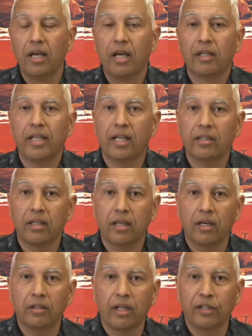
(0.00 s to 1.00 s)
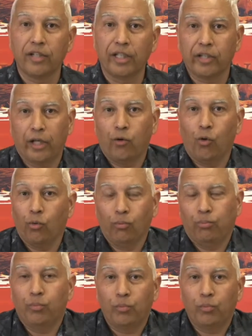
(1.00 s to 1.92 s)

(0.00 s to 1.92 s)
that cycle